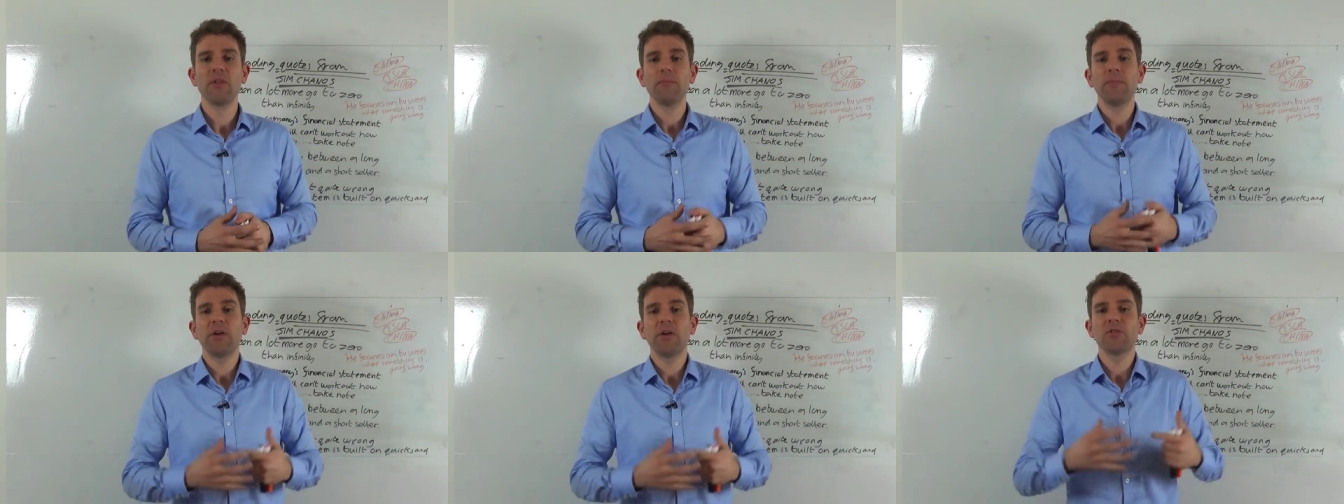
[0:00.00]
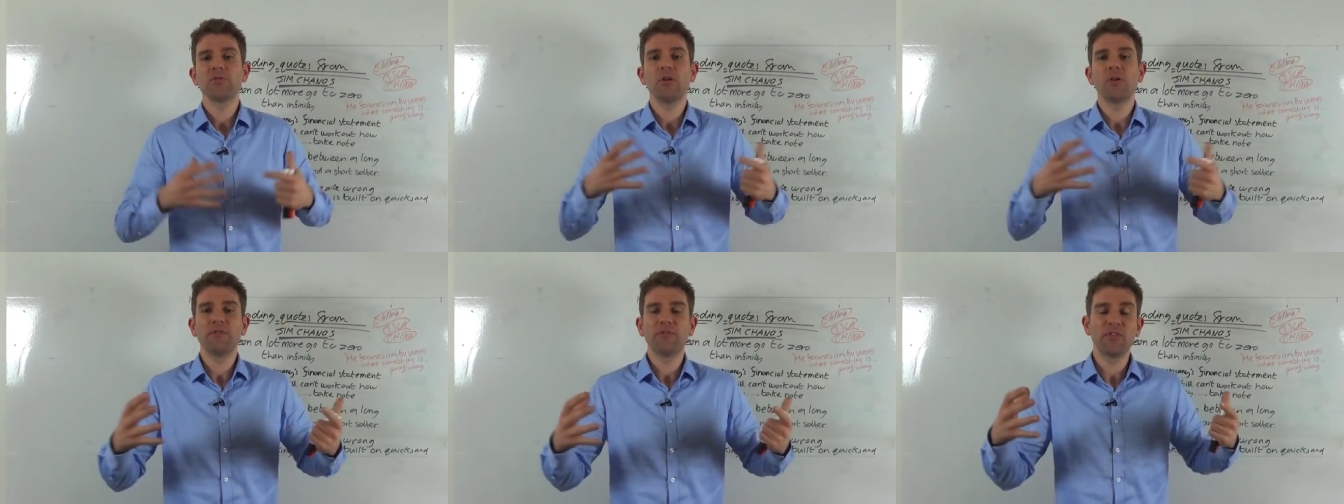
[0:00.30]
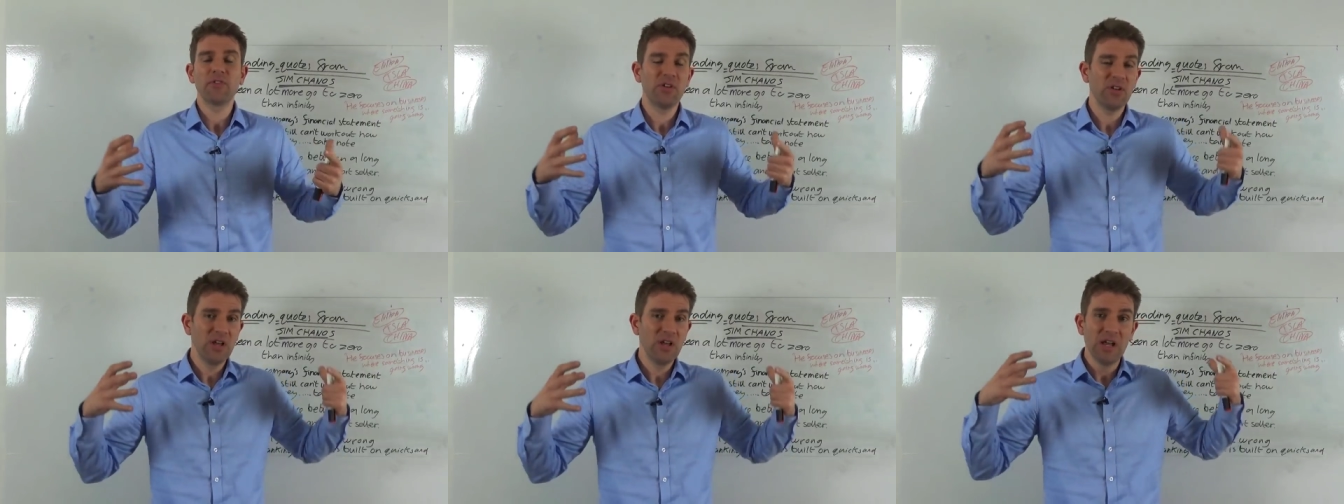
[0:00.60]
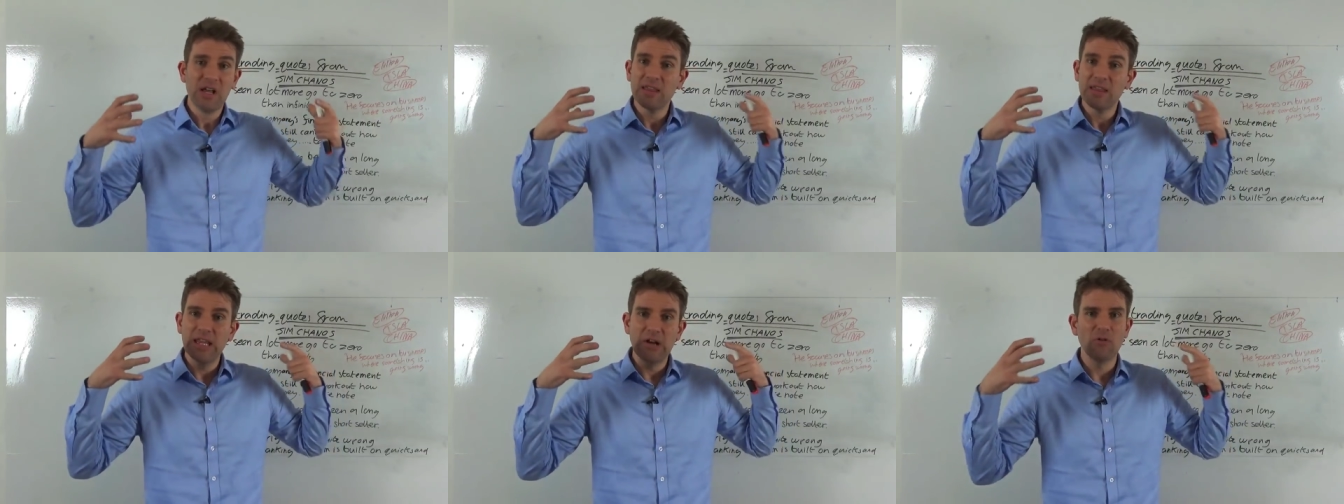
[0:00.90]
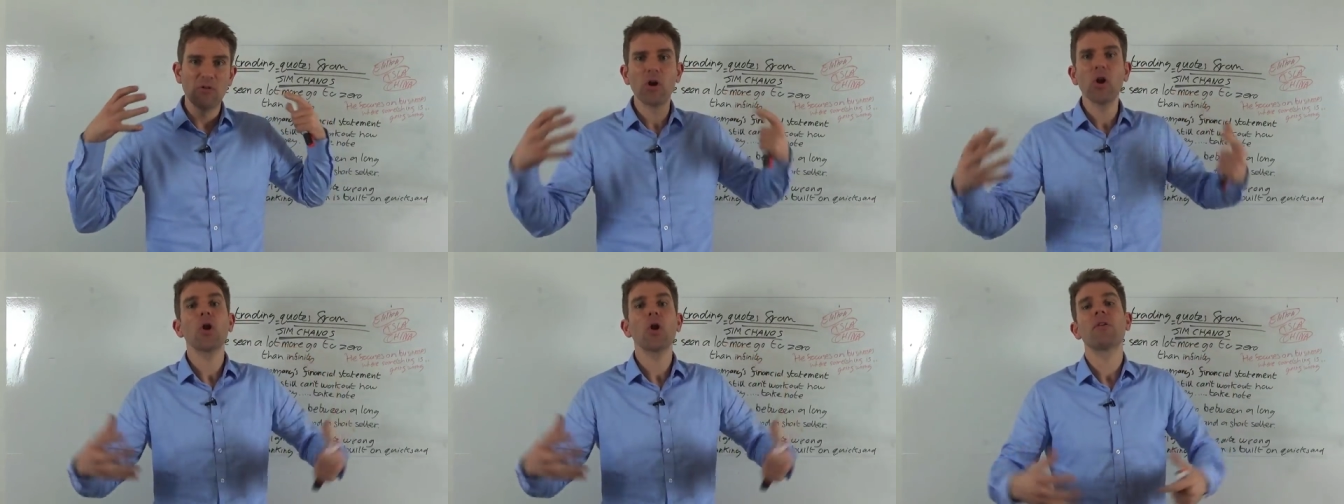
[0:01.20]
because often there
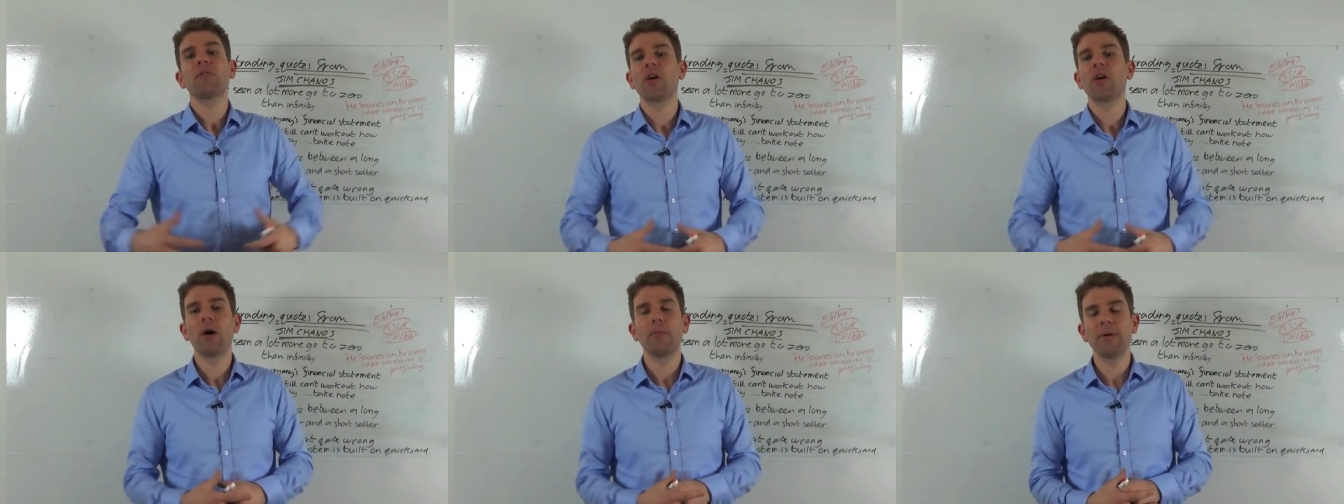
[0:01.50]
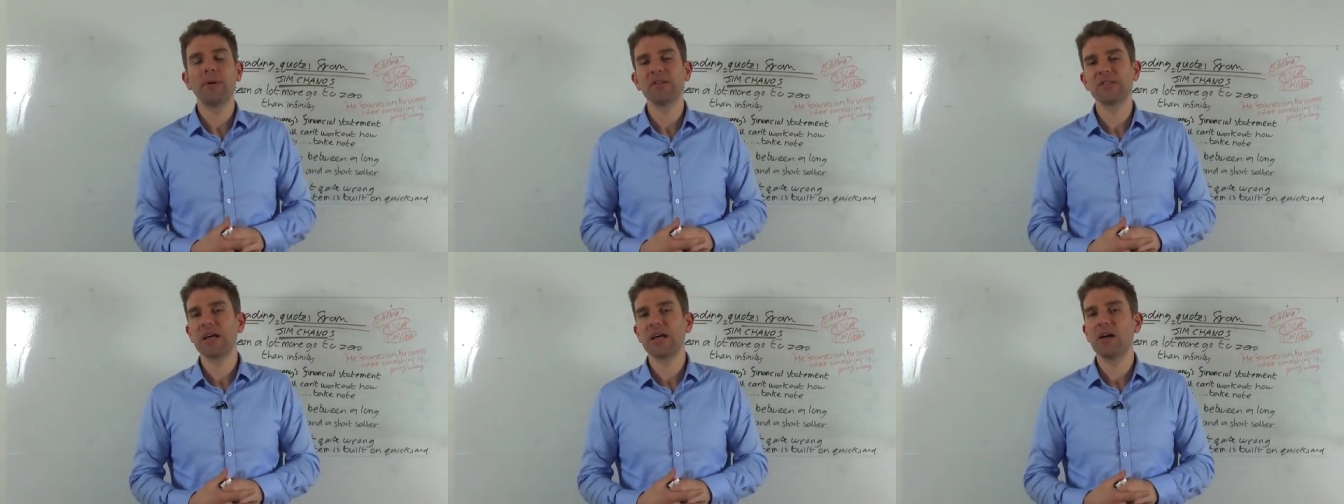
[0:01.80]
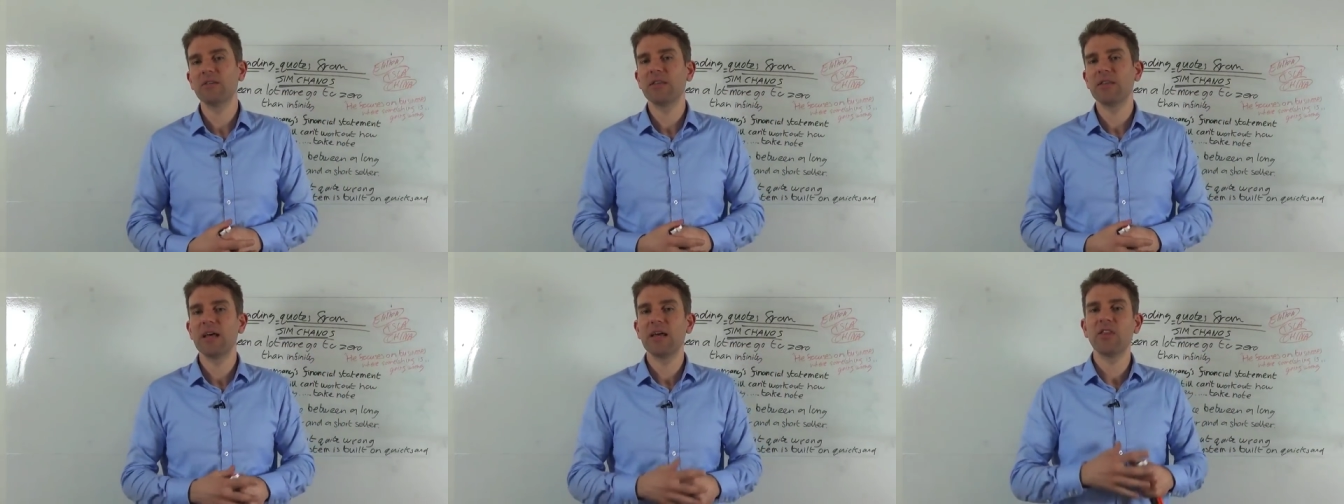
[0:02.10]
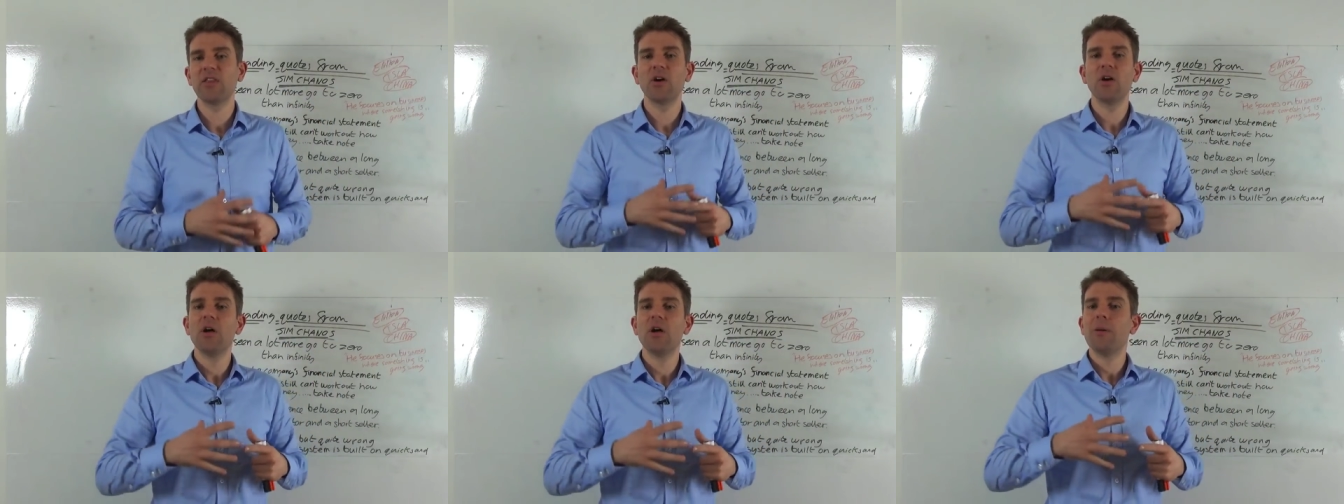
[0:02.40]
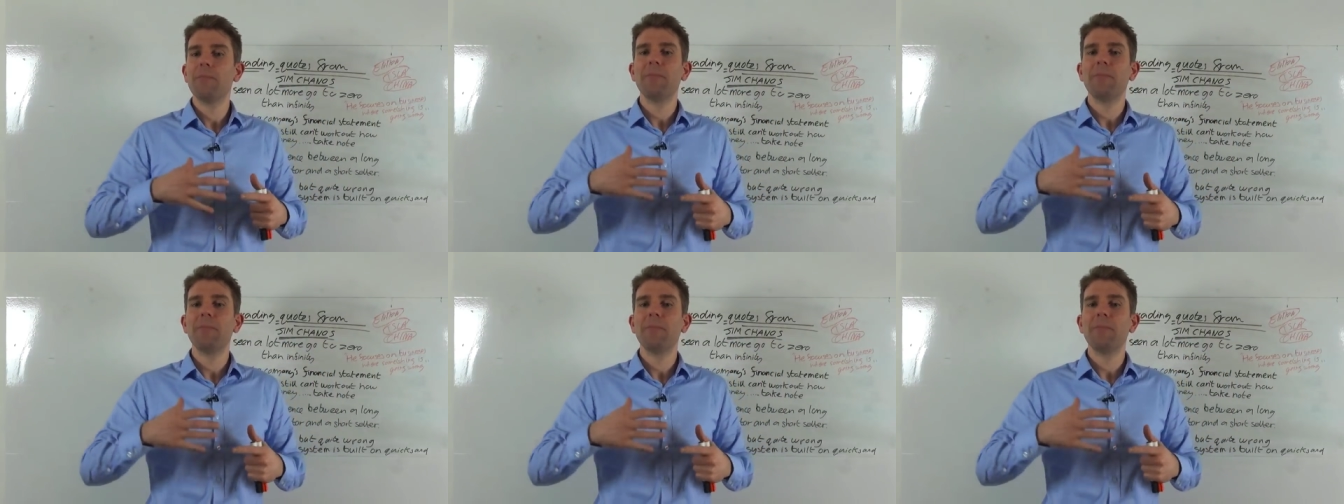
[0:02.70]
are a lot of companies out there that